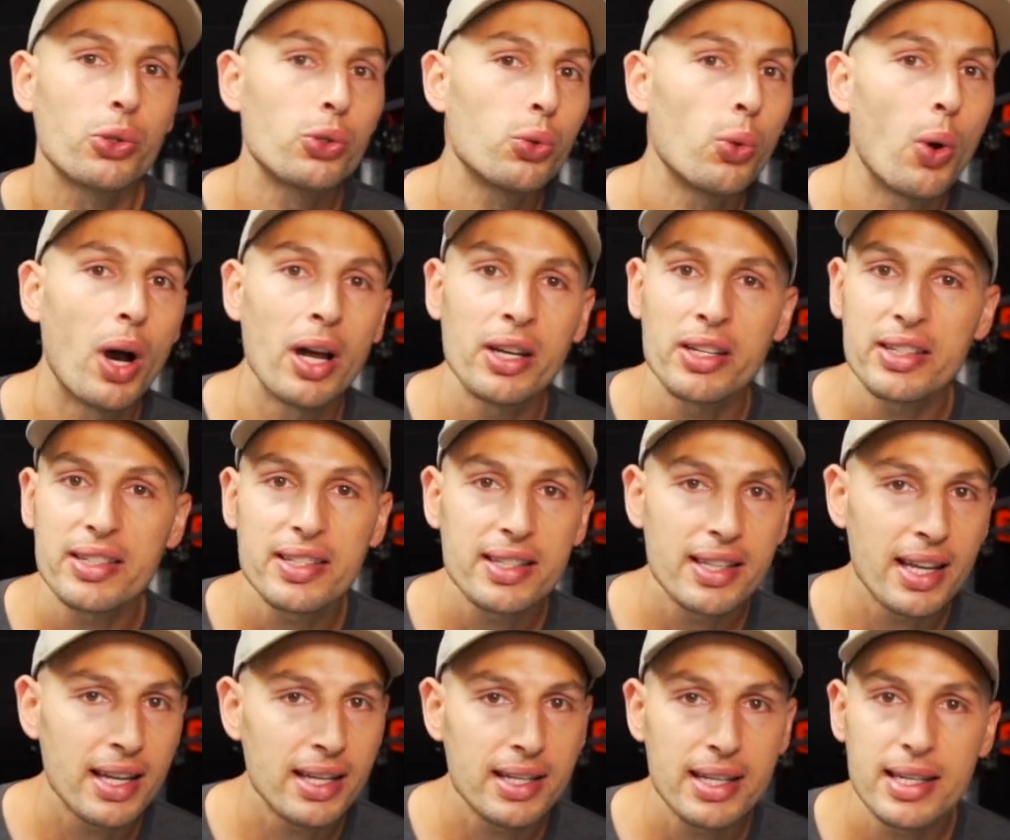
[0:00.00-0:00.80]
to
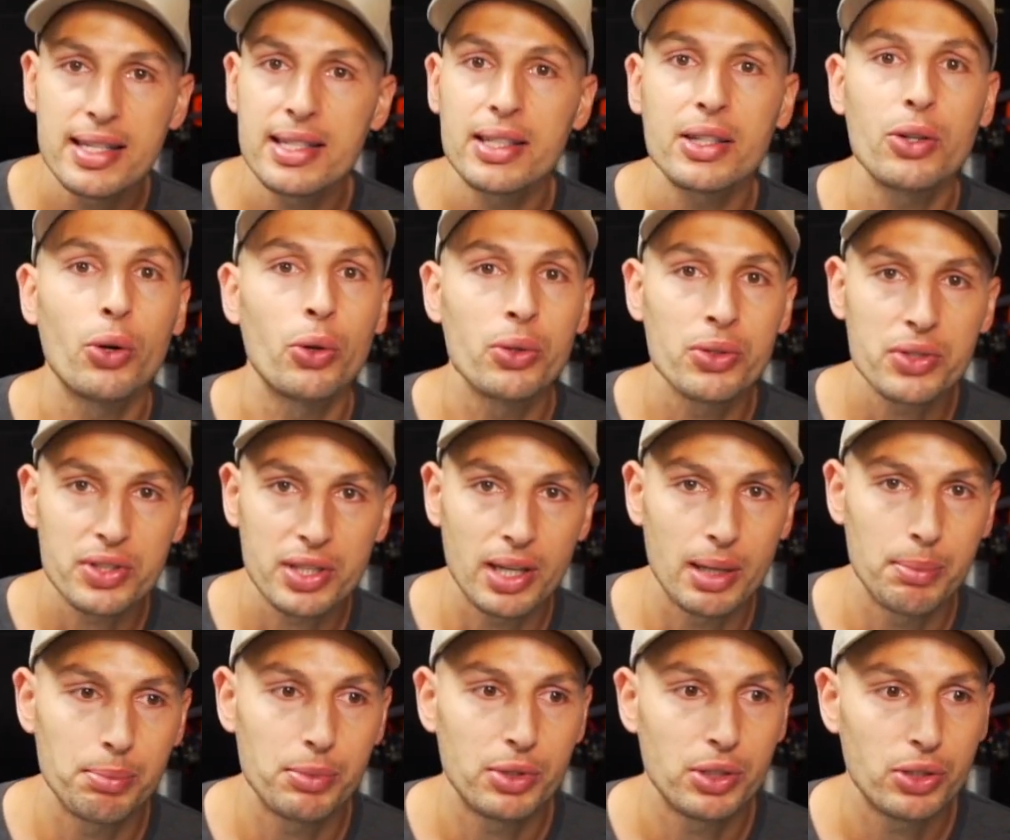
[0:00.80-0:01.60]
understand this
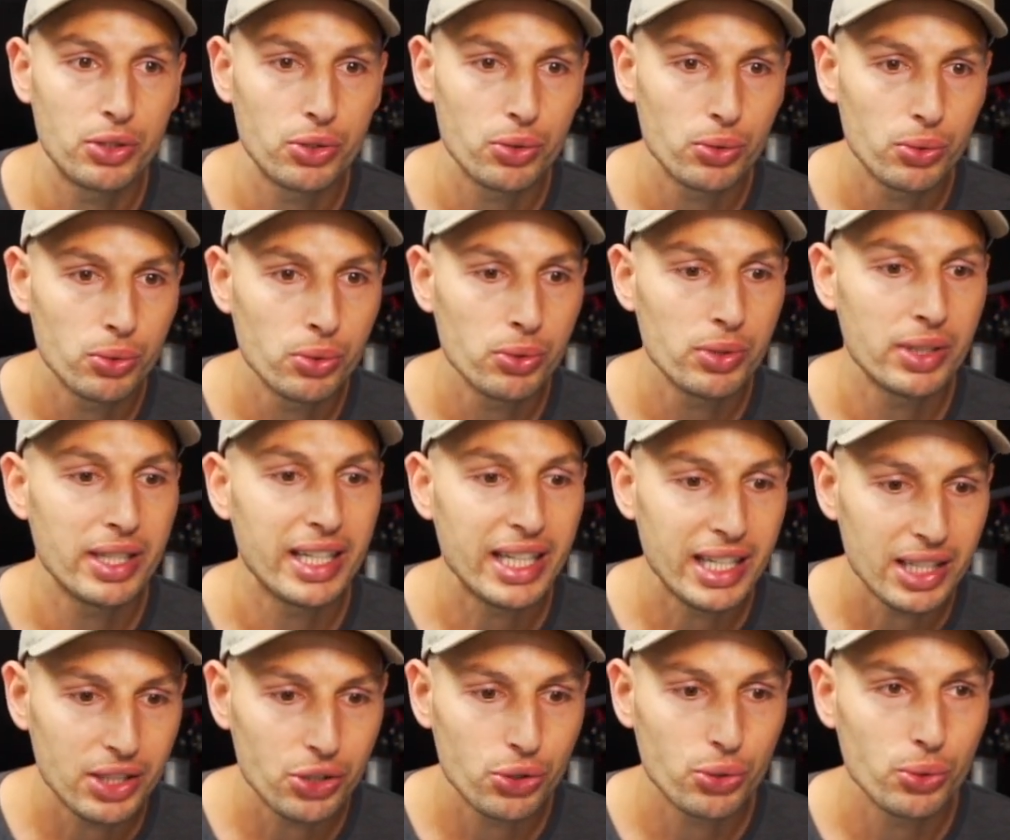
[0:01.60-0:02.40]
concept, you
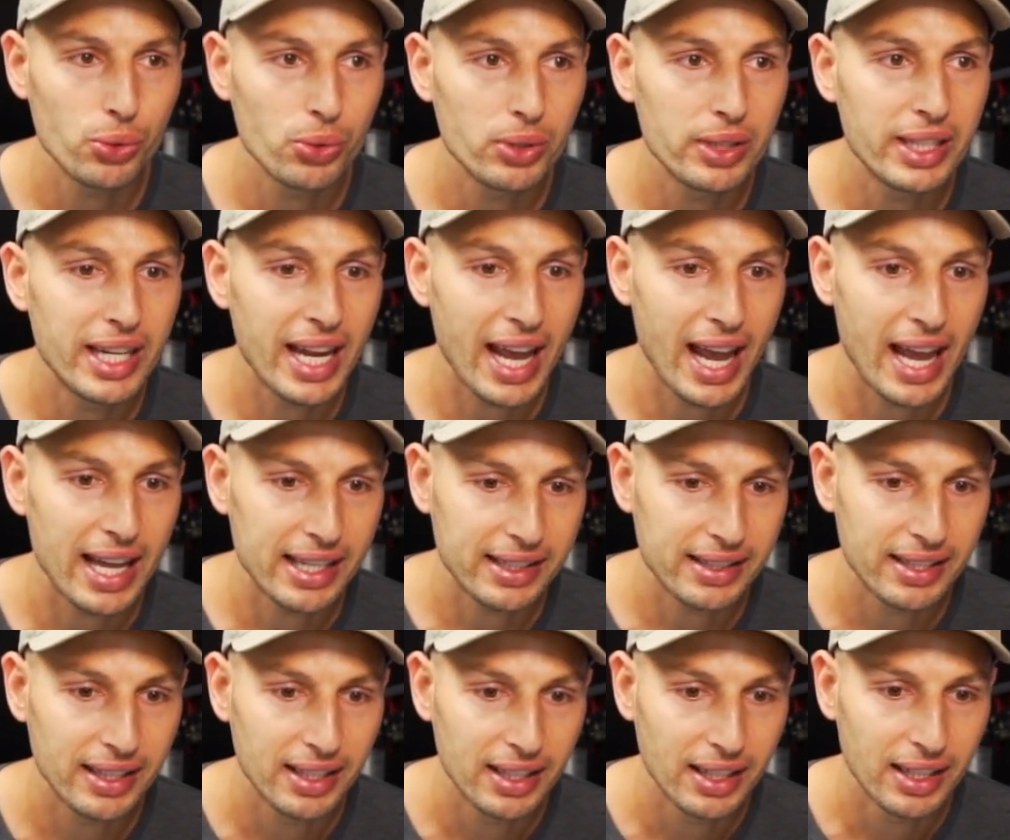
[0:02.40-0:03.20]
need to
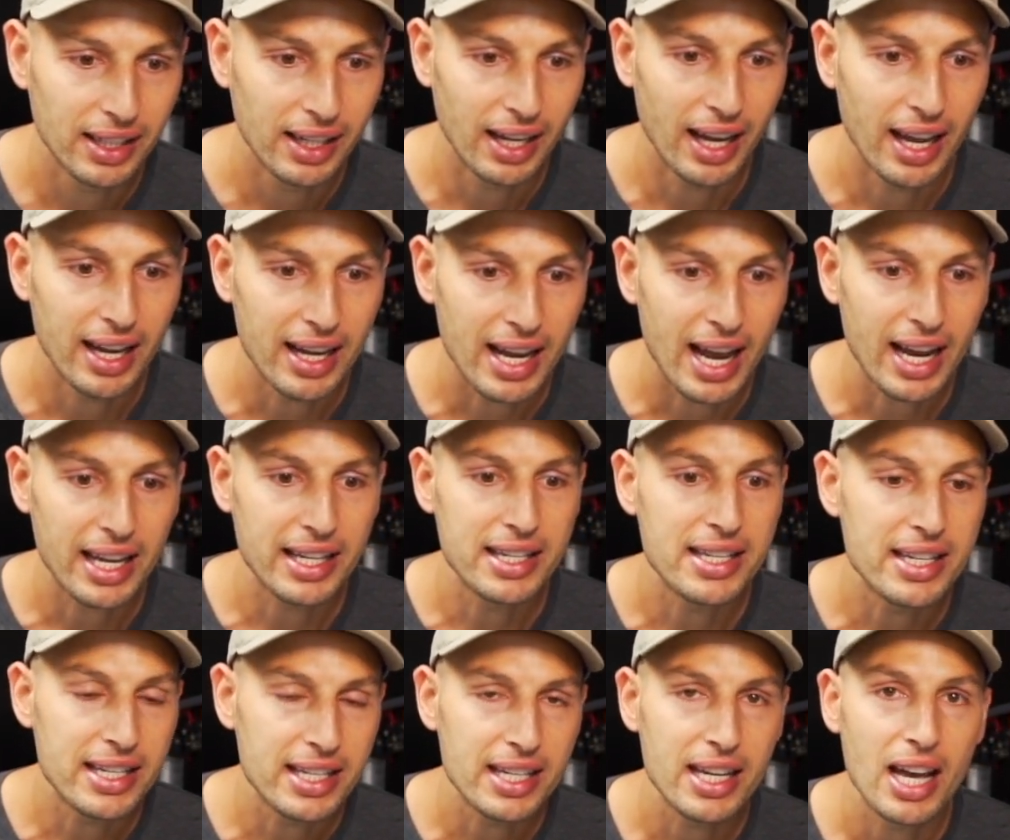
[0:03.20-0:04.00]
get an
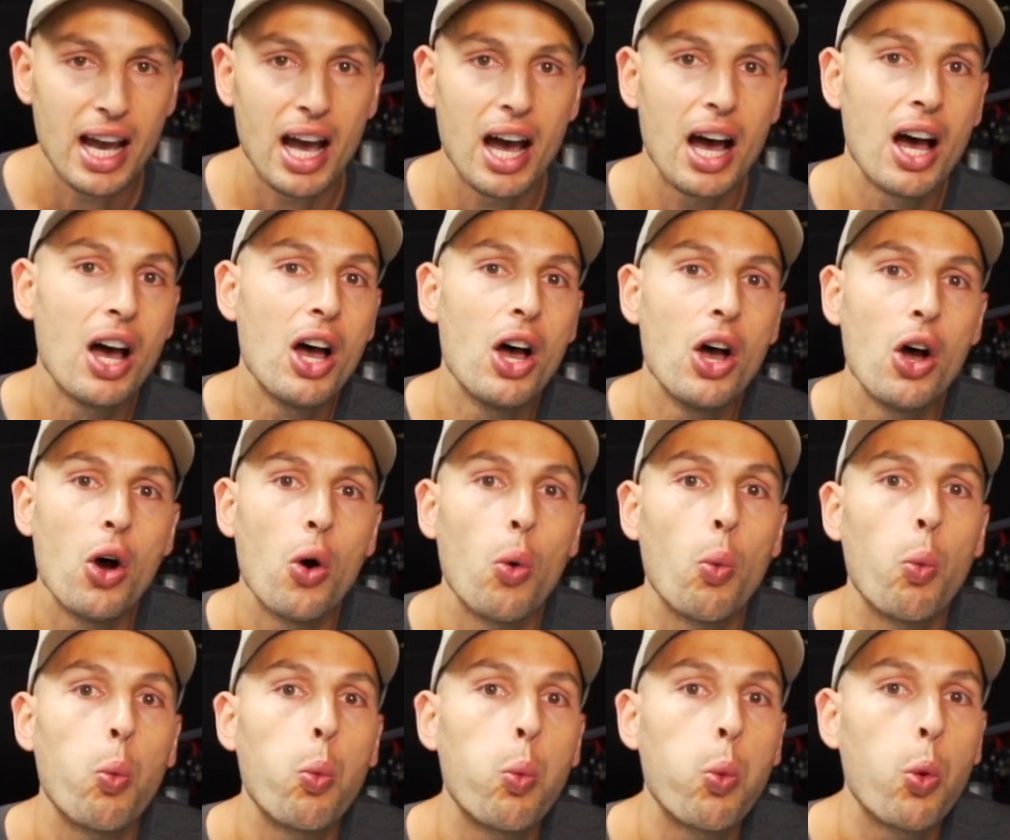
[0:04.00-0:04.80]
idea
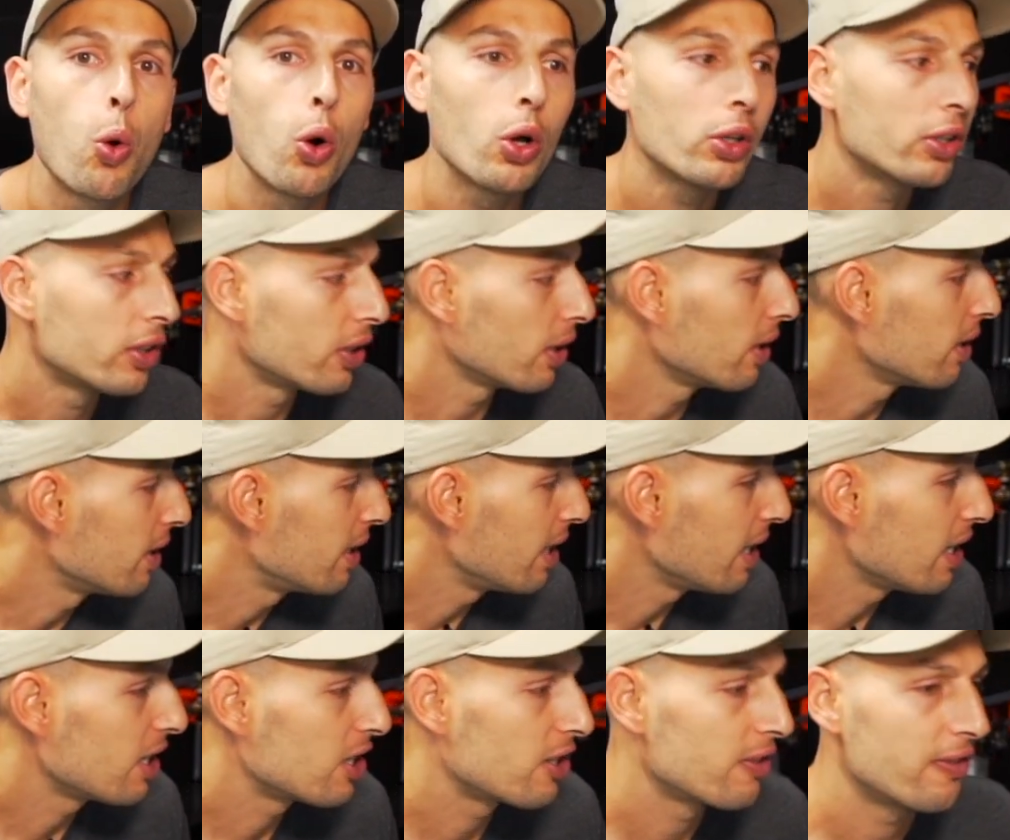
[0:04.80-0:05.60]
what
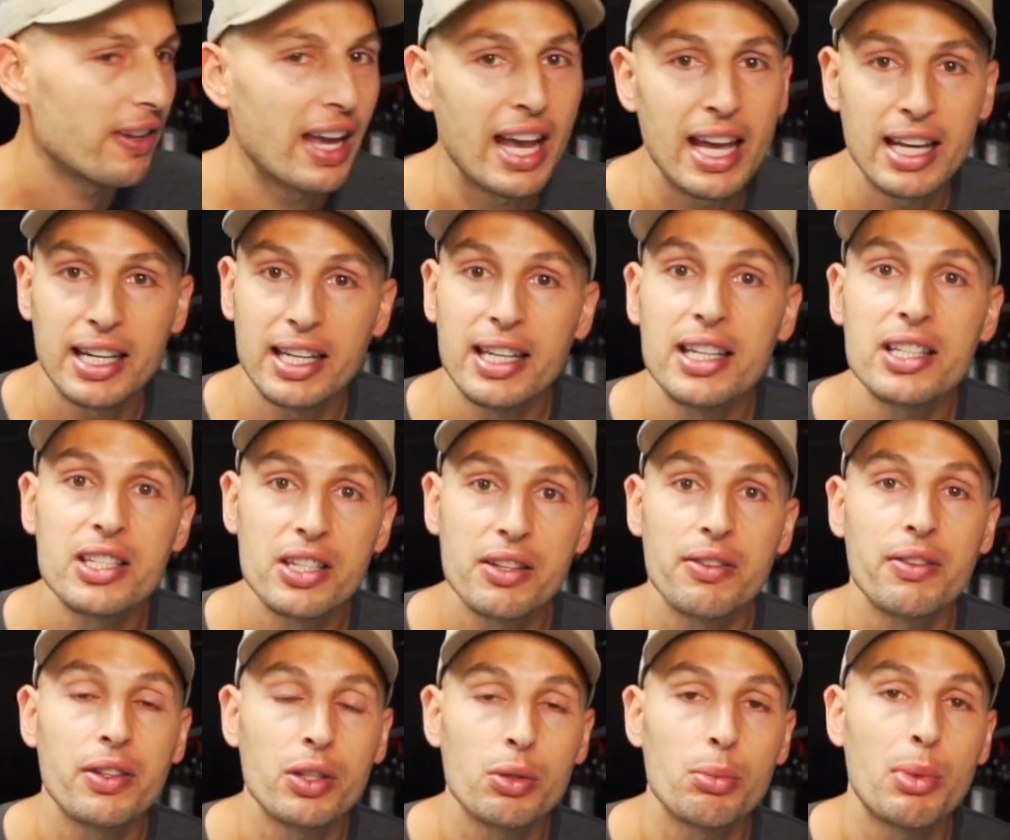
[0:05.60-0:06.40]
this van is
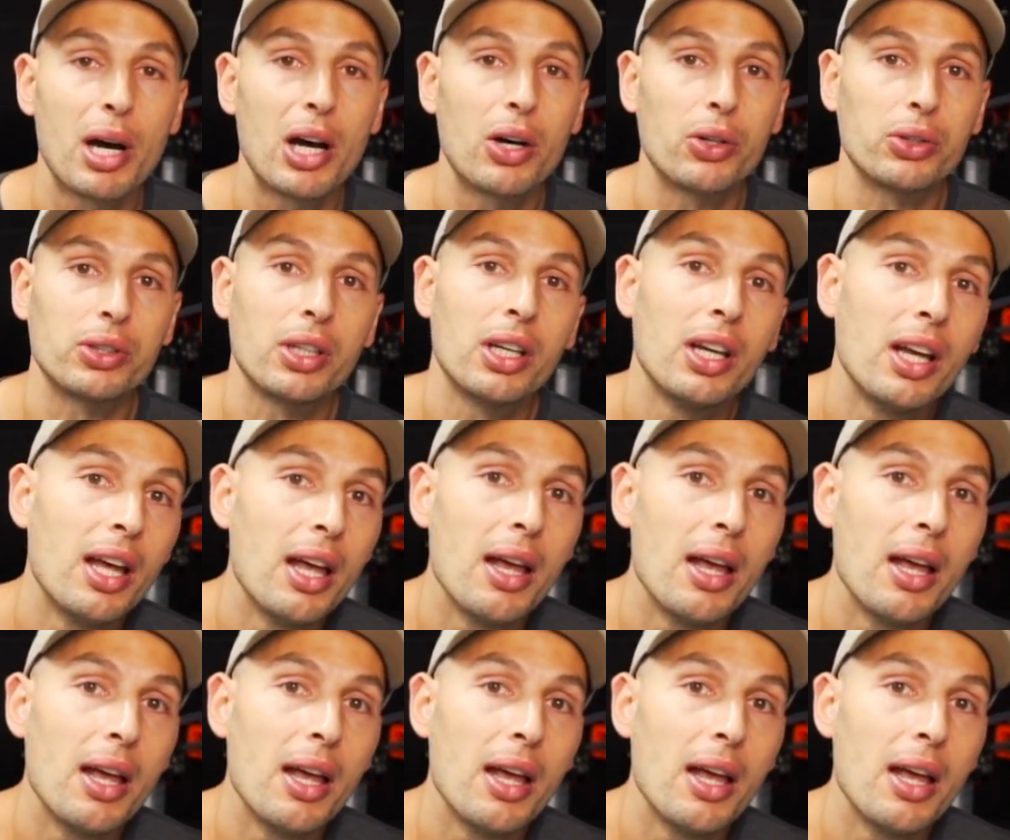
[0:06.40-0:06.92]
even about.